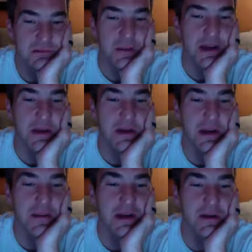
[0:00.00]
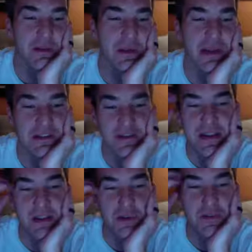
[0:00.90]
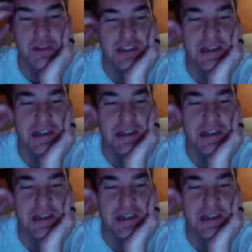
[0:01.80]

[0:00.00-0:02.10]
we go in the West. Vancouver, San